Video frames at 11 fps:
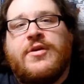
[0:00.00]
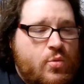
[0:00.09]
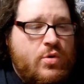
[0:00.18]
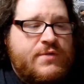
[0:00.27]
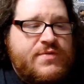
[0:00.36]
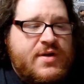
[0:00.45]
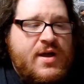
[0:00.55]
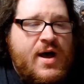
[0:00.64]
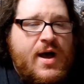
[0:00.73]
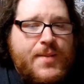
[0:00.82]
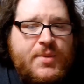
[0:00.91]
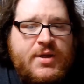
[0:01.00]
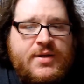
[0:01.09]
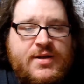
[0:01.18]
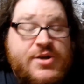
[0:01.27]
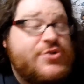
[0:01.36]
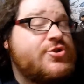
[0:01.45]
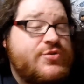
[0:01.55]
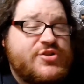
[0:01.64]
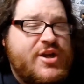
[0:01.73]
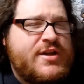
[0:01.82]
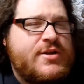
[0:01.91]
One of the common
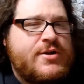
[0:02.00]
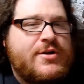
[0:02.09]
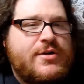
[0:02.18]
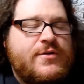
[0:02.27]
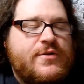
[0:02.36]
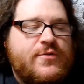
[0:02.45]
issues I hear